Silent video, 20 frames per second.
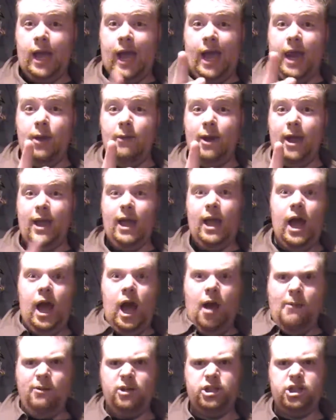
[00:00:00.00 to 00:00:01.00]
Anyway,
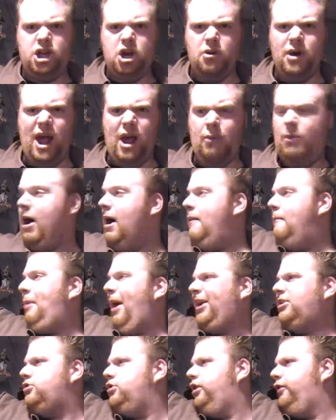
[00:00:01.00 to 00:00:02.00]
I must go now.
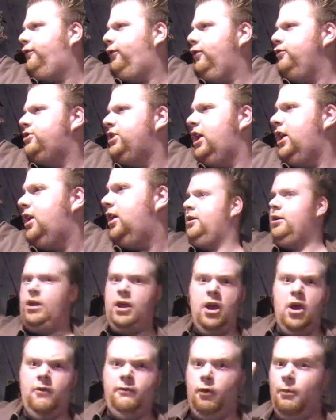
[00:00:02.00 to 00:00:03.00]
Back to the future.
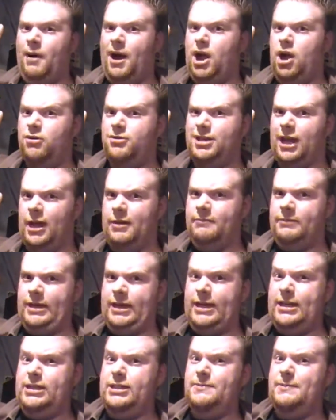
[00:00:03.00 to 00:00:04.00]
For my own time
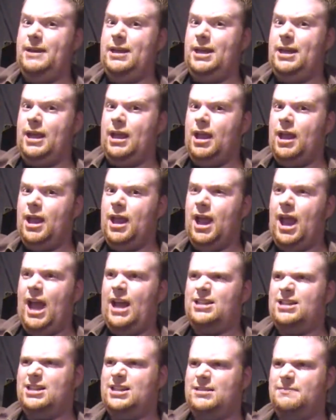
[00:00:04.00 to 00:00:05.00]
needs me.
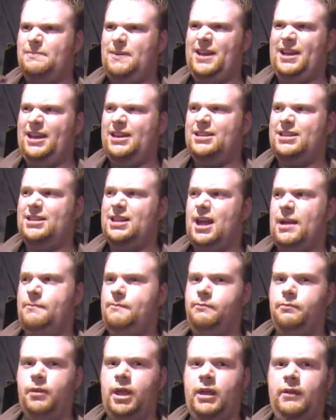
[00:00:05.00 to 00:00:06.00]
And because I'm
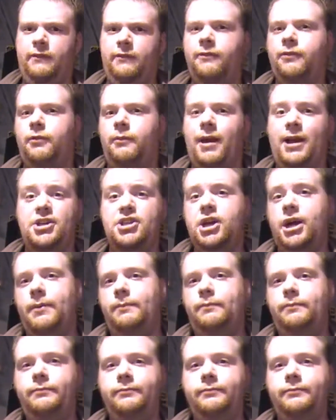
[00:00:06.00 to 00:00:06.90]
late for my job.